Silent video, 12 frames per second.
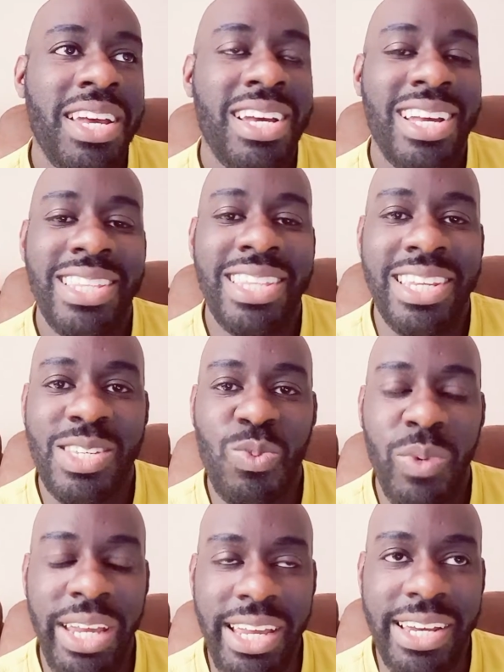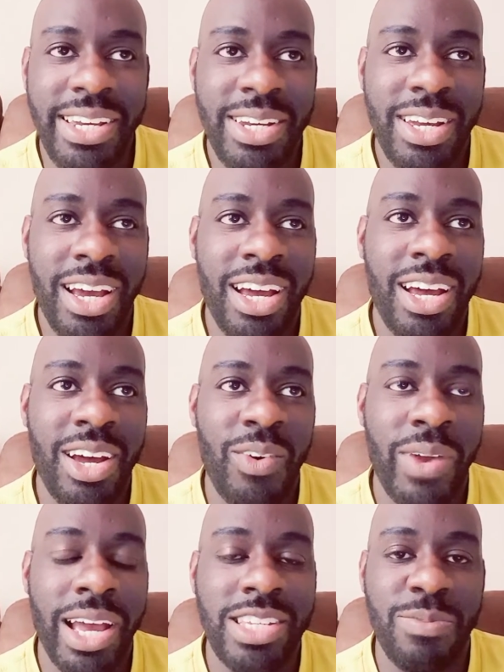This week, we
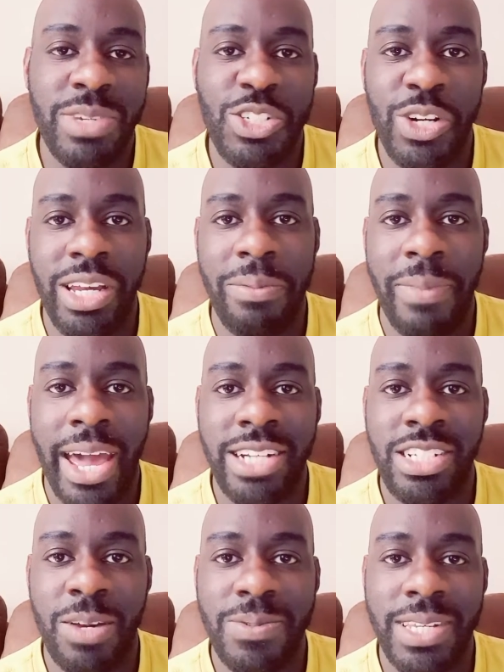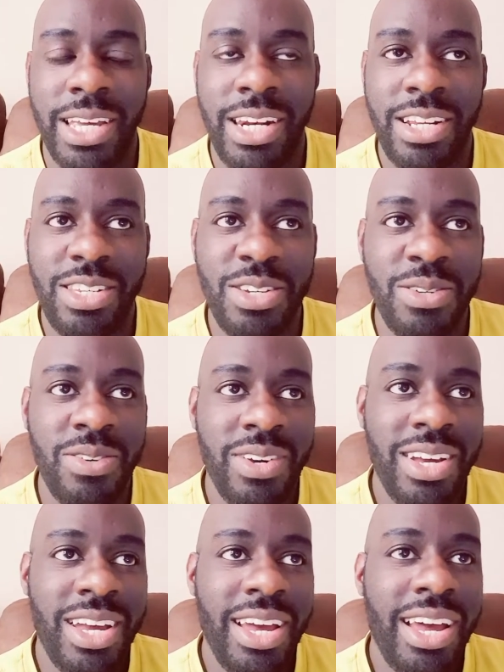got some intriguing matchups to get into.
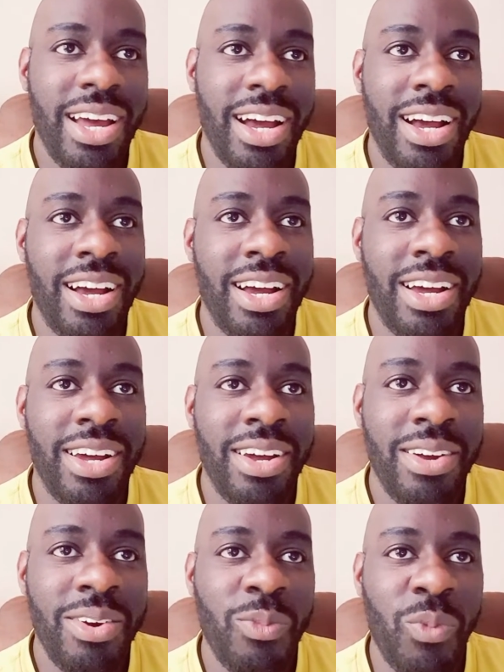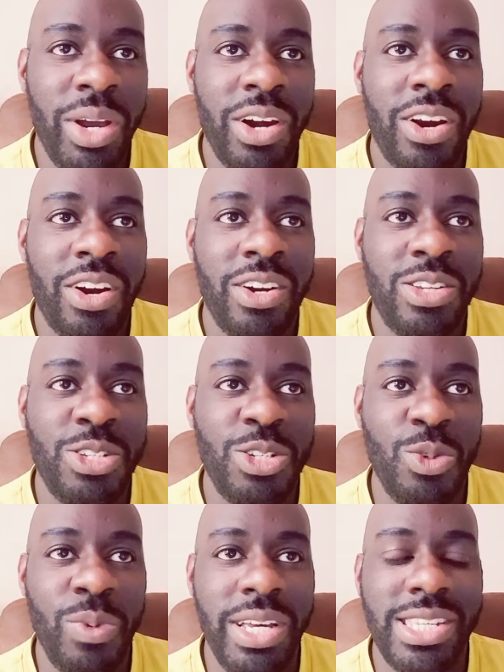Uh, we are 2
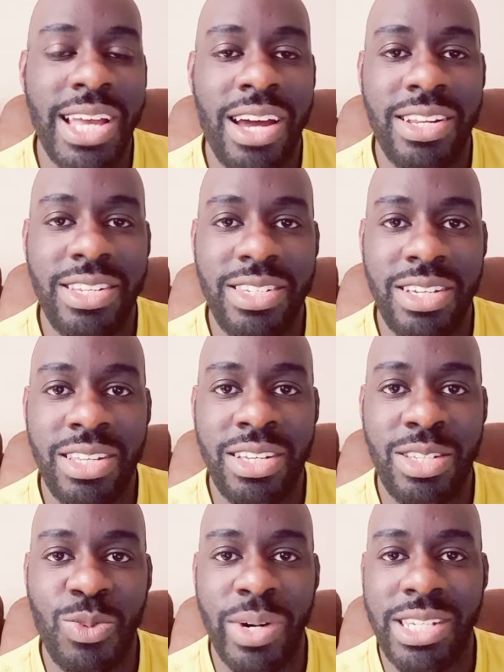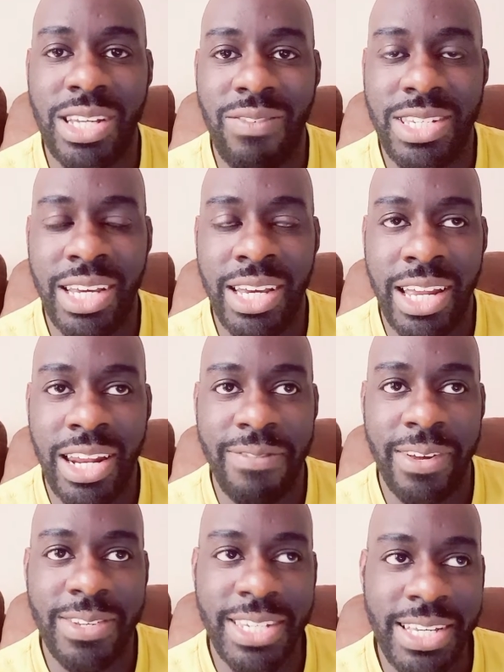weeks down into the 2017
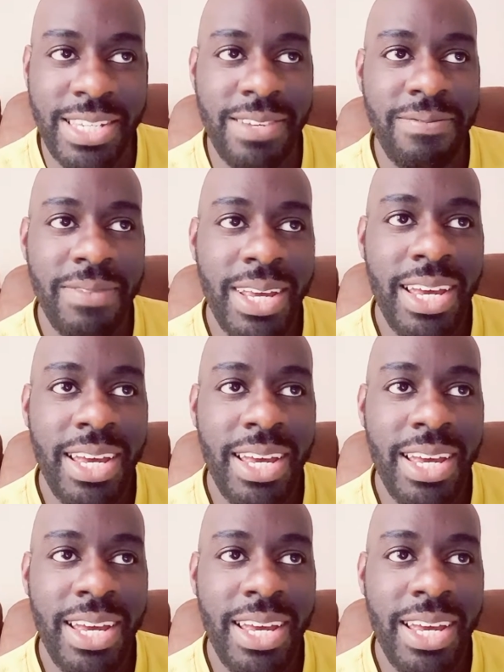NFL season.